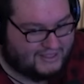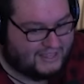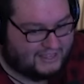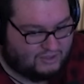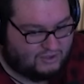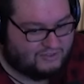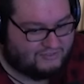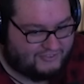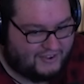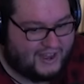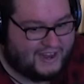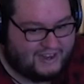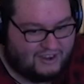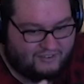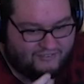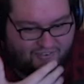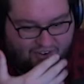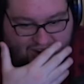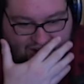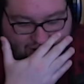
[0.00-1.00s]
like you can find
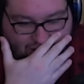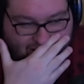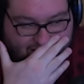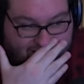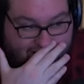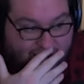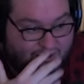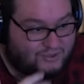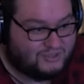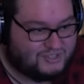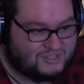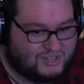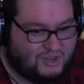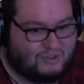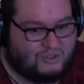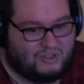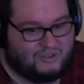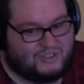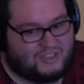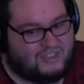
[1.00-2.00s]
out very quickly who's
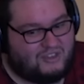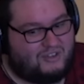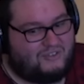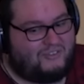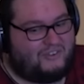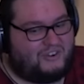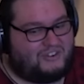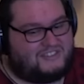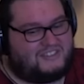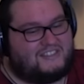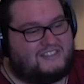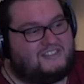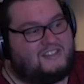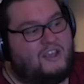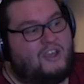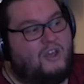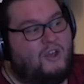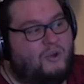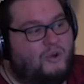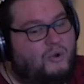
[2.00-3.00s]
solo queue versus
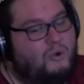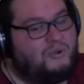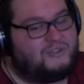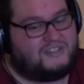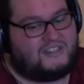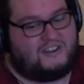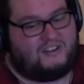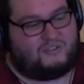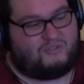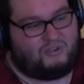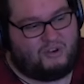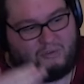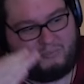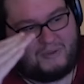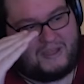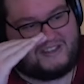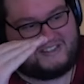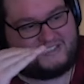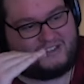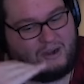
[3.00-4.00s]
who's in a group
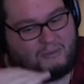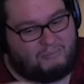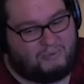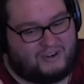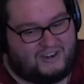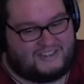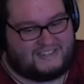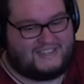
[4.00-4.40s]
and start putting